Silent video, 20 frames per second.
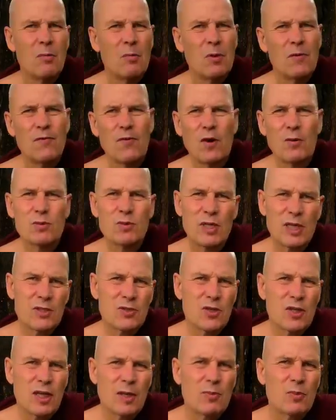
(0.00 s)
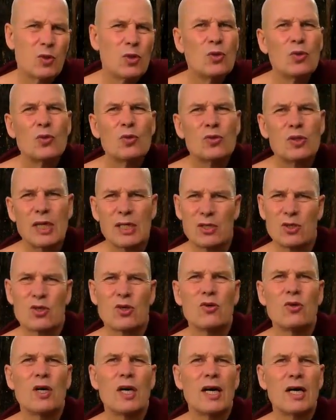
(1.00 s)
performed sexual abuse and
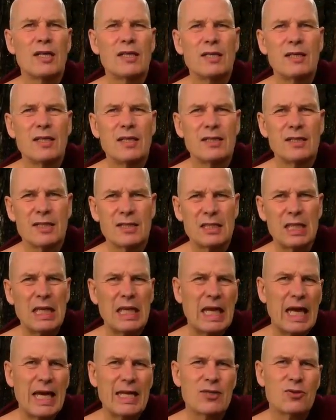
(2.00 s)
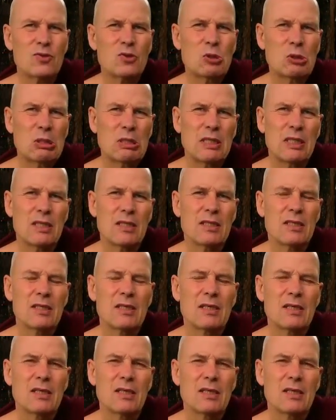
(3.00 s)
so on. It doesn't like to see it.